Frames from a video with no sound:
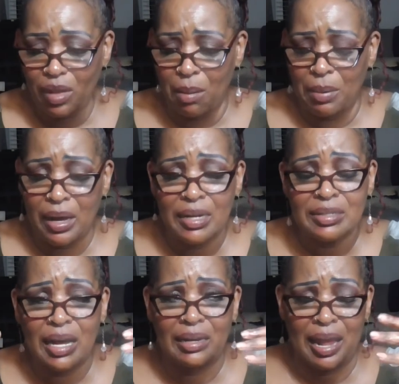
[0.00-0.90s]

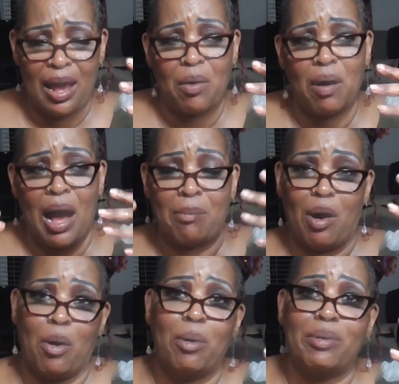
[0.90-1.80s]
because now I'm
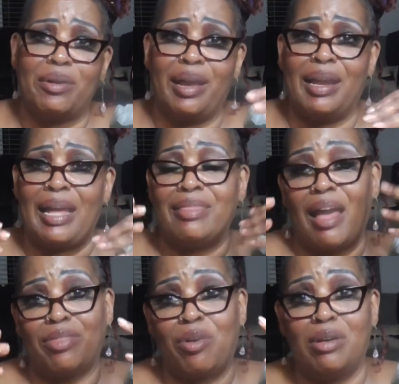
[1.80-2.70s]
older and
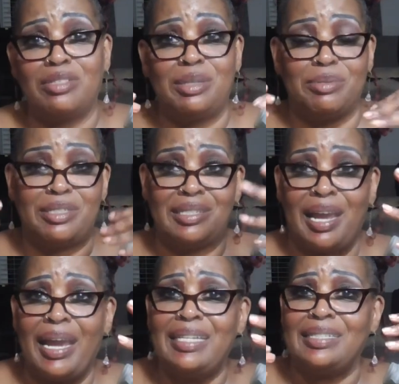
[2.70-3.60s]
I thought she was
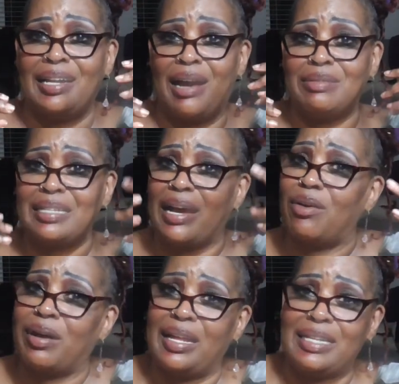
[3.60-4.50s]
changing. I was like,
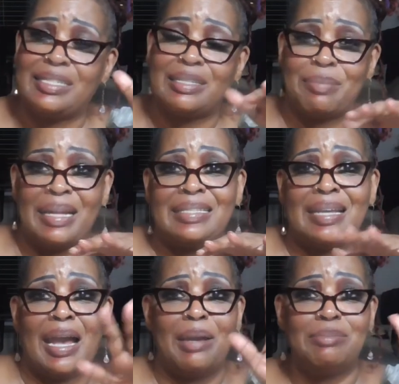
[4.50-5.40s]
okay, this is my
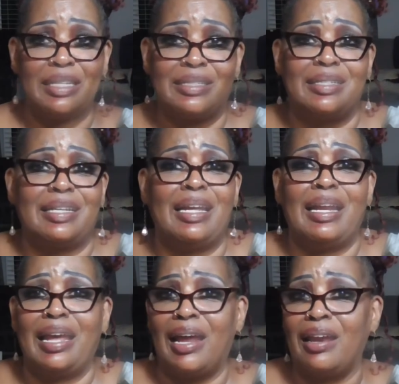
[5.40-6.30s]
time just to get
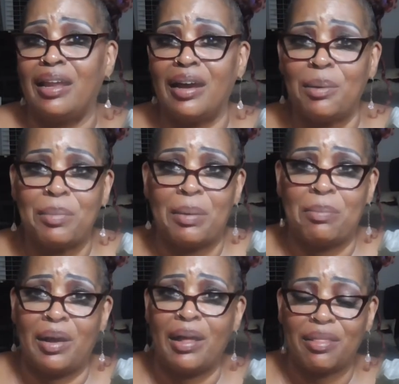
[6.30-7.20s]
in there and love my
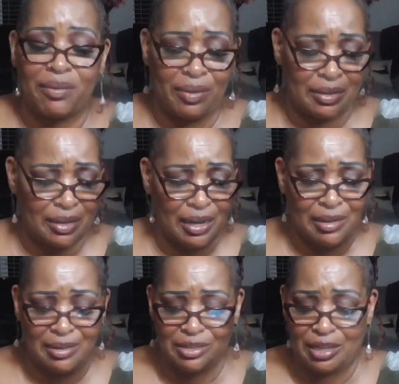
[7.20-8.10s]
mother,
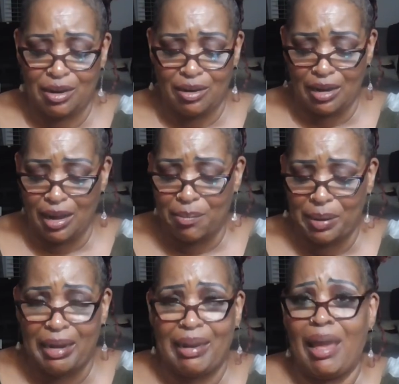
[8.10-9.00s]
and she'll love
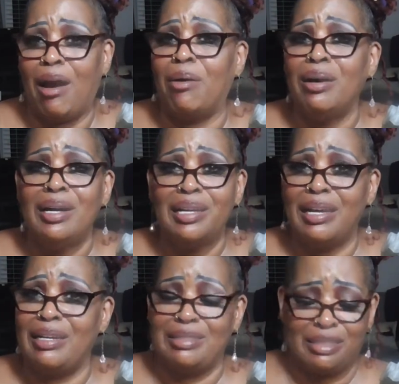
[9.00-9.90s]
me now,
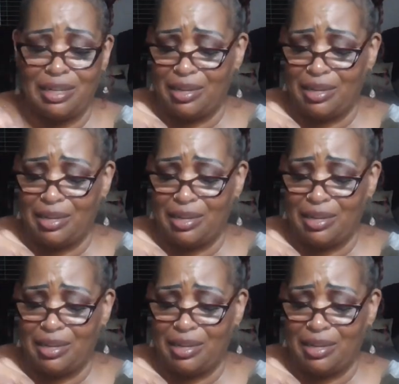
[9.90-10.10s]
and then she